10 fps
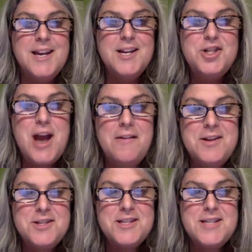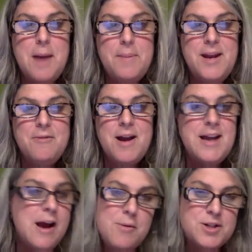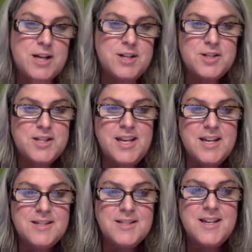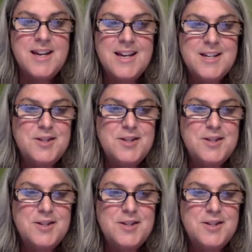challenge that's happening right now, which I just think is just